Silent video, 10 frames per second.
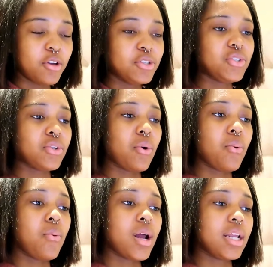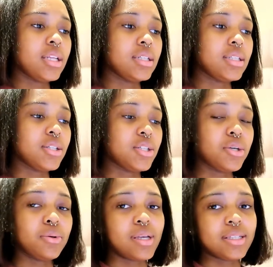So what I need to
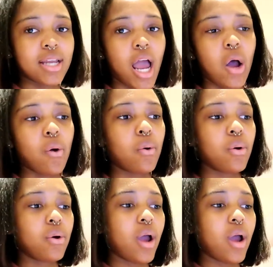do is now